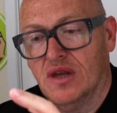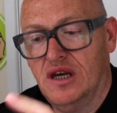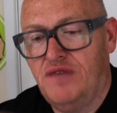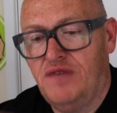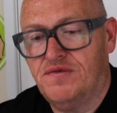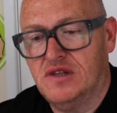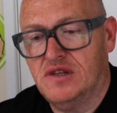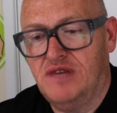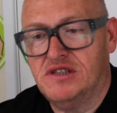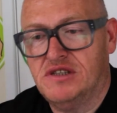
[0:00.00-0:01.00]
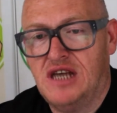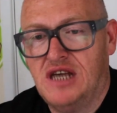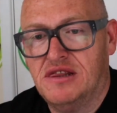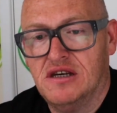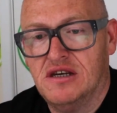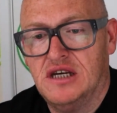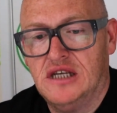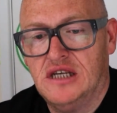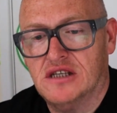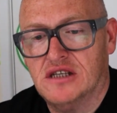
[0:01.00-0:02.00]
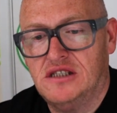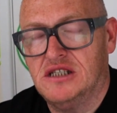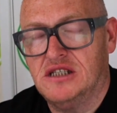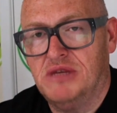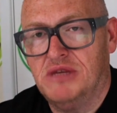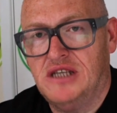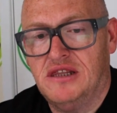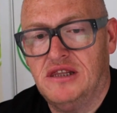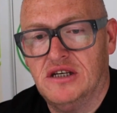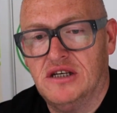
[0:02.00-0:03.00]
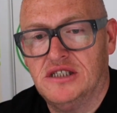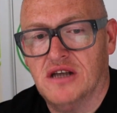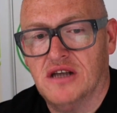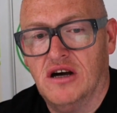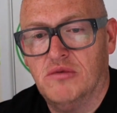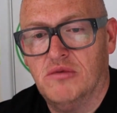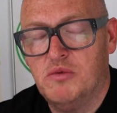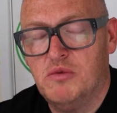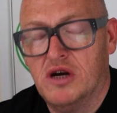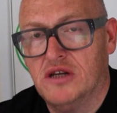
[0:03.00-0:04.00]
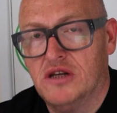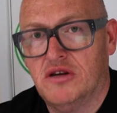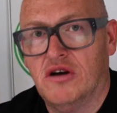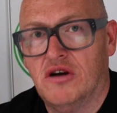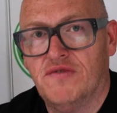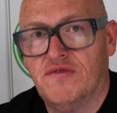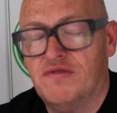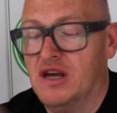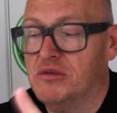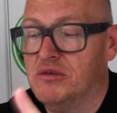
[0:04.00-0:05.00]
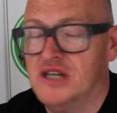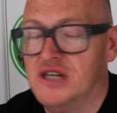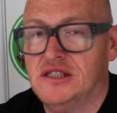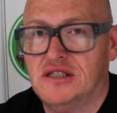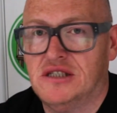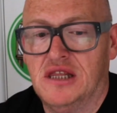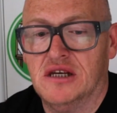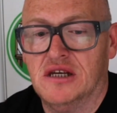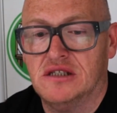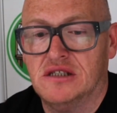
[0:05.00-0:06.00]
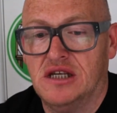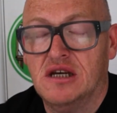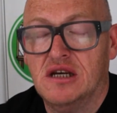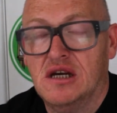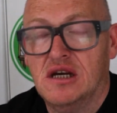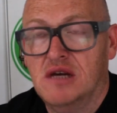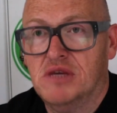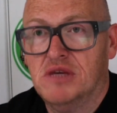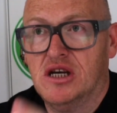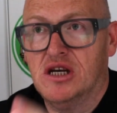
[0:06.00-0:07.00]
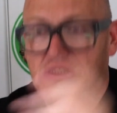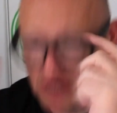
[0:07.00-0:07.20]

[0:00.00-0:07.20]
if the 10:30, so this is going to be a 10:30 start. We were going to do 9:15. We changed to 10:30 because we